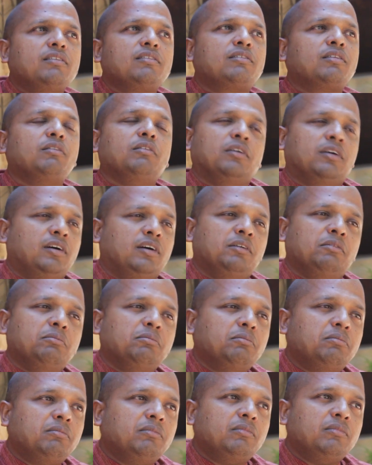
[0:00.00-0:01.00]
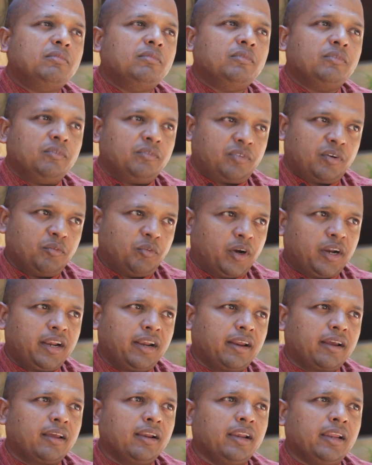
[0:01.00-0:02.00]
So, from what I
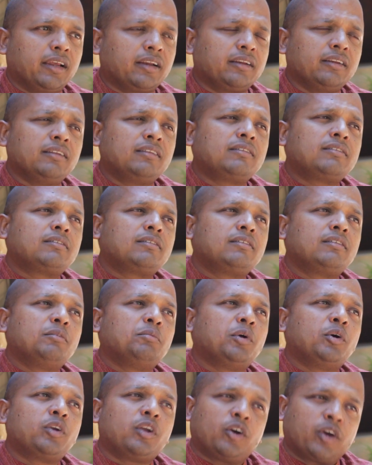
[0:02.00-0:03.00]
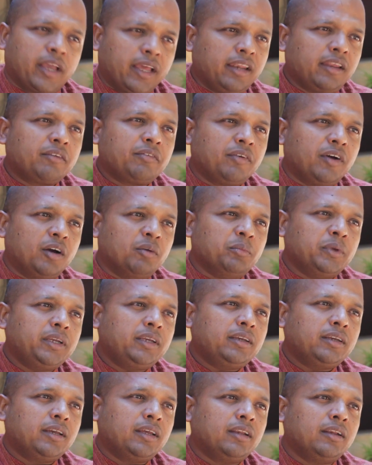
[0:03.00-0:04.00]
recollect, it's about organic farming,
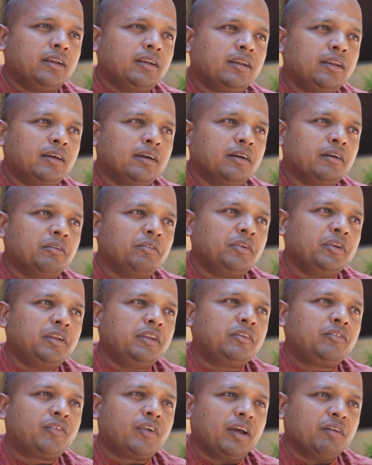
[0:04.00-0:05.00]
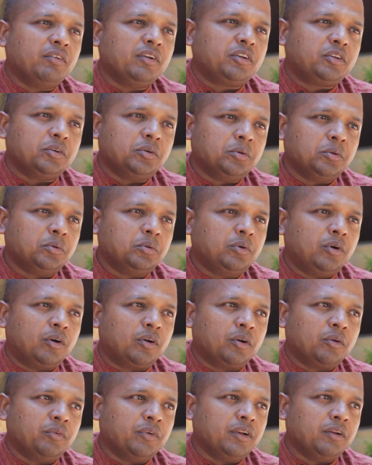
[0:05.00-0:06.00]
and we traveled to
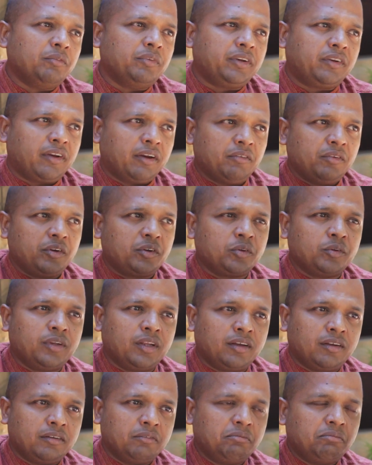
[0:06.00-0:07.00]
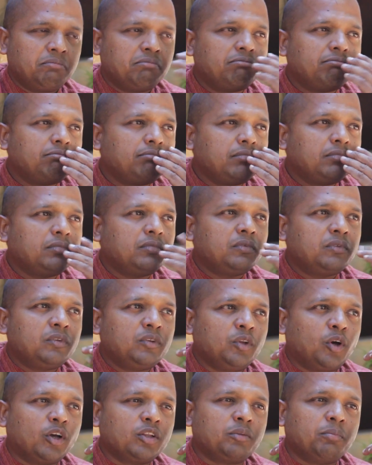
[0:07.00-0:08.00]
Auroville. We traveled to
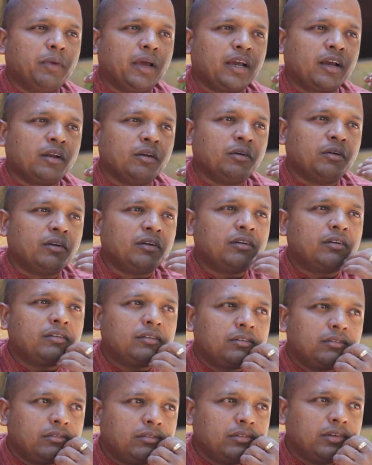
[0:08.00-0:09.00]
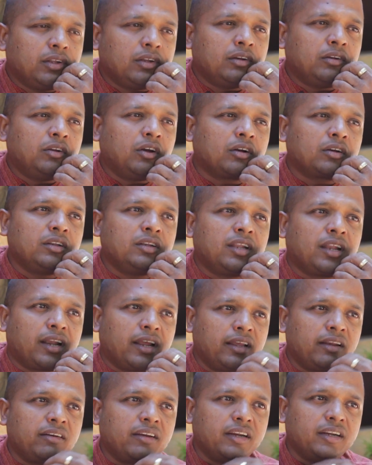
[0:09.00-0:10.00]
North Bangalore, Dr.
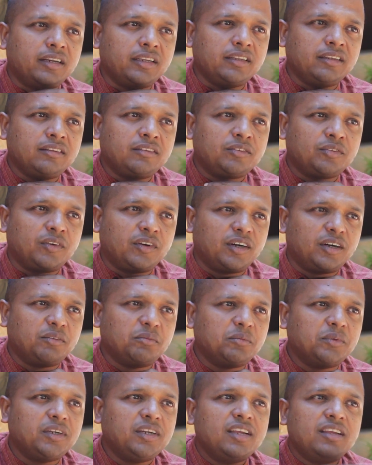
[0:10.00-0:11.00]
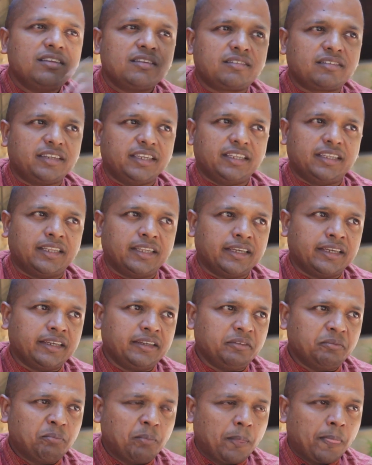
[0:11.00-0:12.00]
Narayan Reddy's farm. Stayed there,
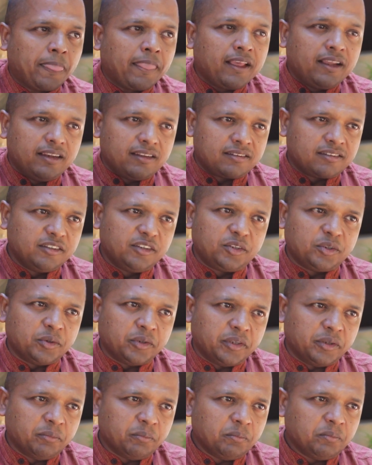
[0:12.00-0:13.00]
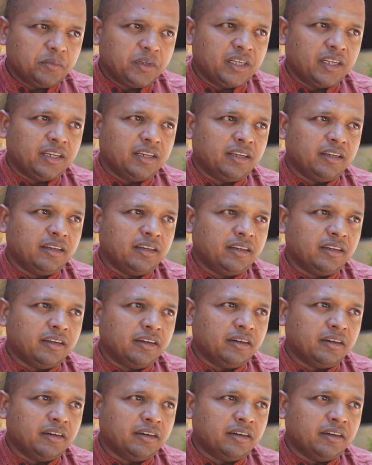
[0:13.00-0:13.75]
listened to him, and